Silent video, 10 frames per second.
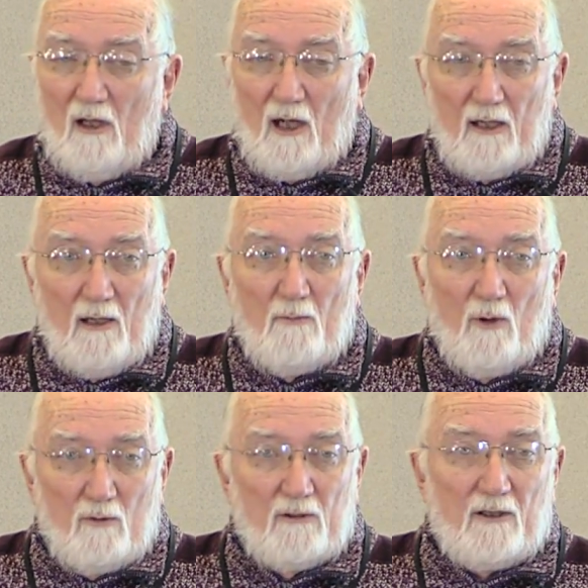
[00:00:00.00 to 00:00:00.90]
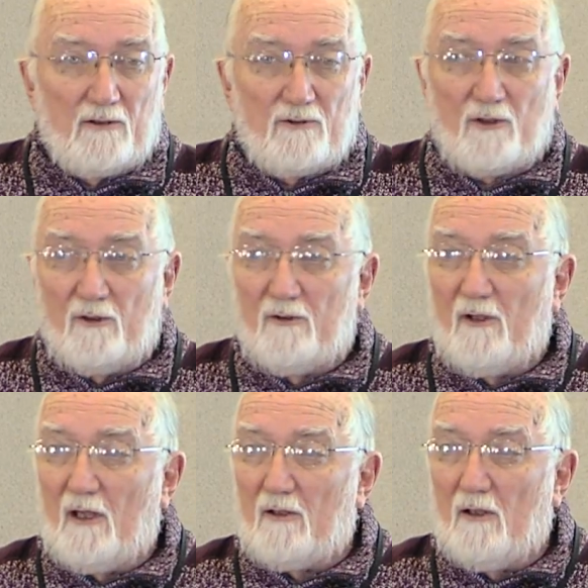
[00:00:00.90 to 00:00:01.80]
I am only concerned
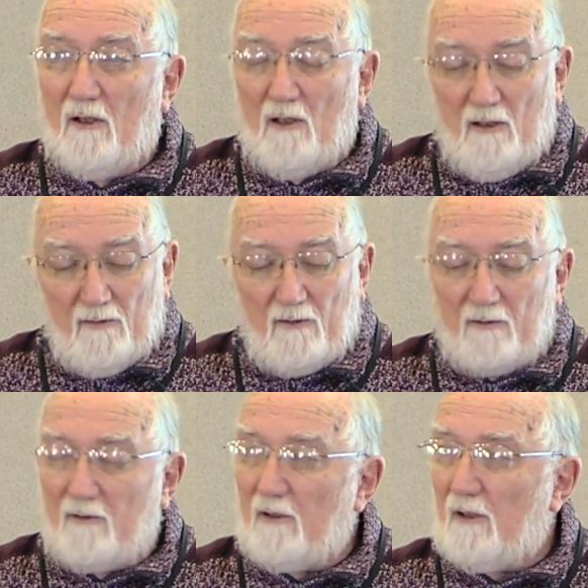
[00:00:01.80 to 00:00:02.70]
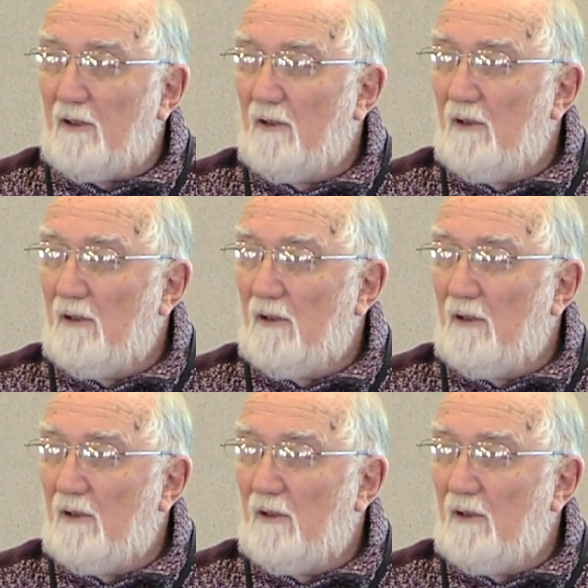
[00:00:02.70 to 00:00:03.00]
that the